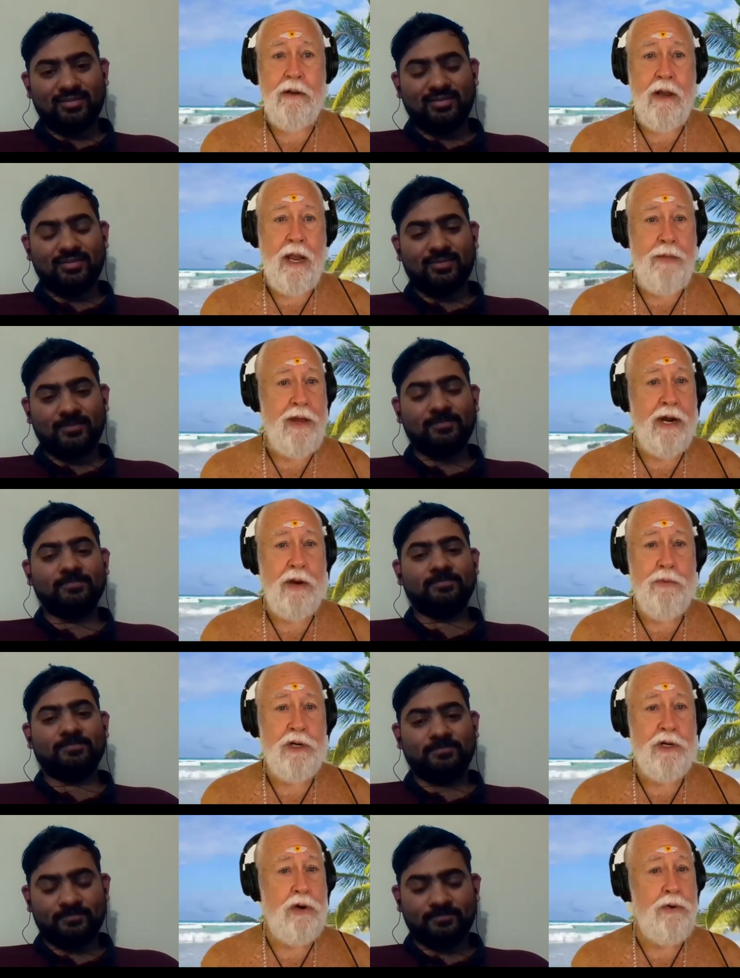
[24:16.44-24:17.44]
Speaker 1: and then I
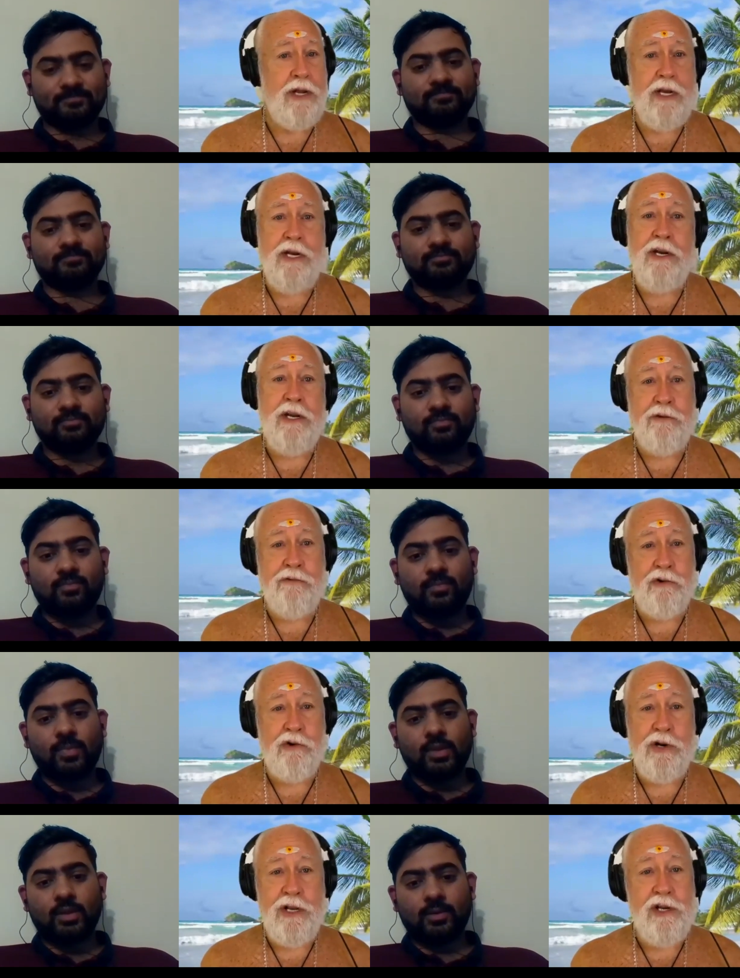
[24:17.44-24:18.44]
would go to India
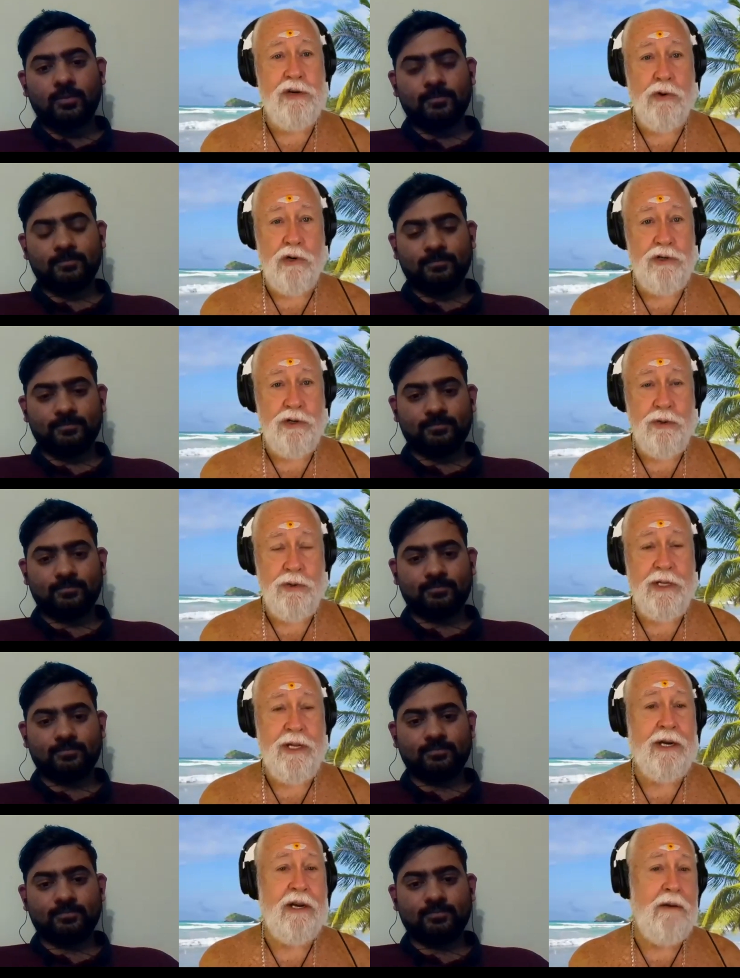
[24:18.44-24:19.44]
for a year or two
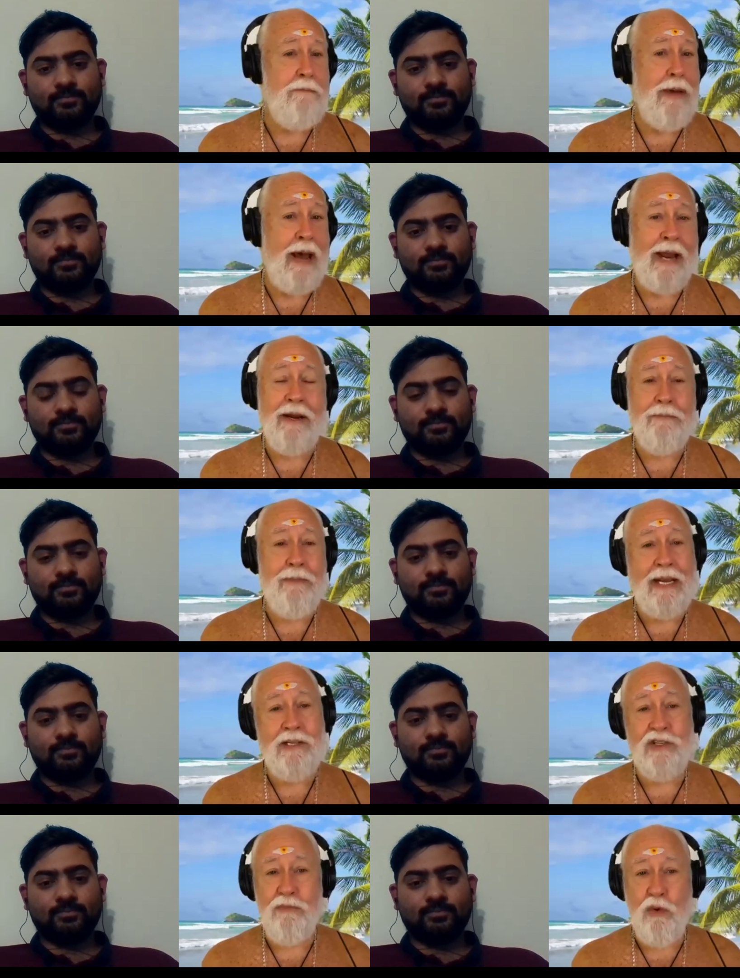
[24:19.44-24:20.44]
and then come back and
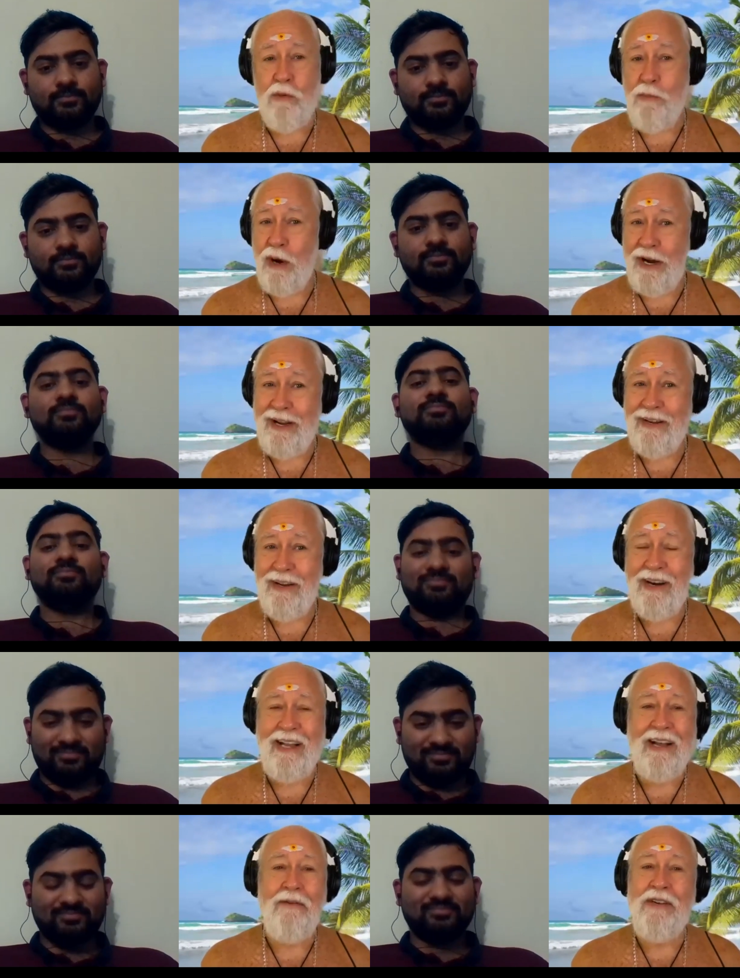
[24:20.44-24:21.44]
make some more money.
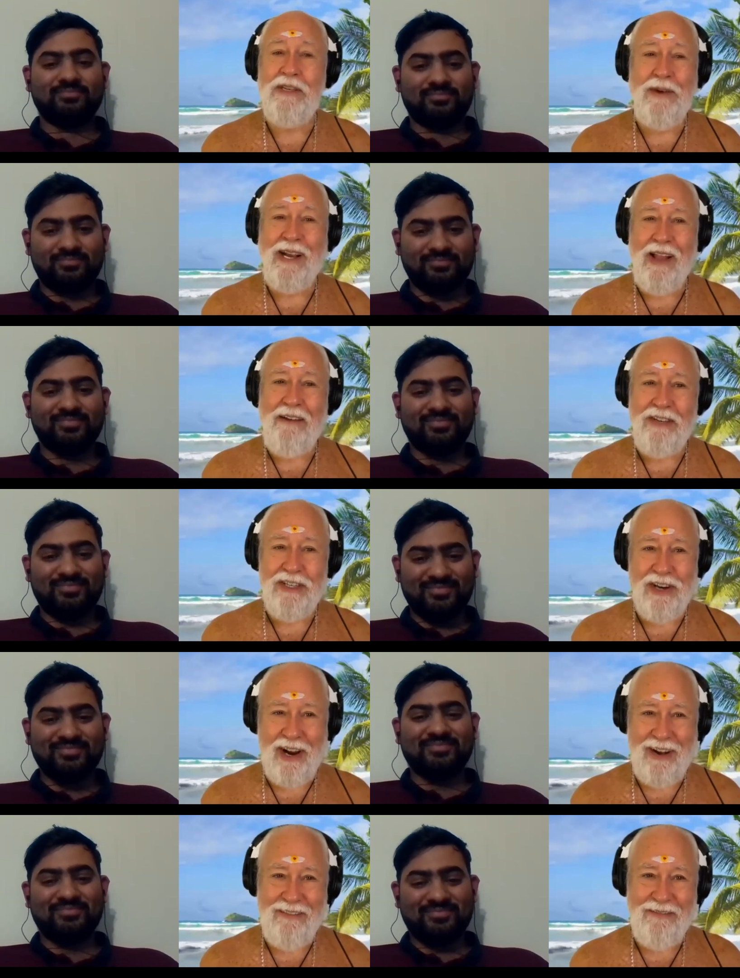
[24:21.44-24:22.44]
And that was my
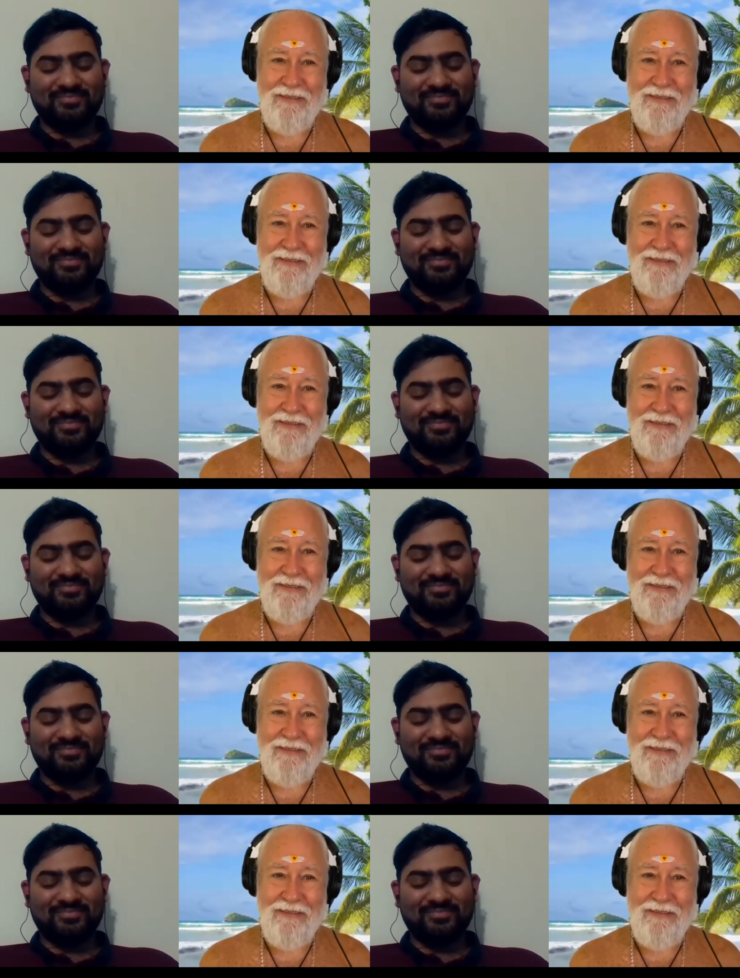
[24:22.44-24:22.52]
lifestyle.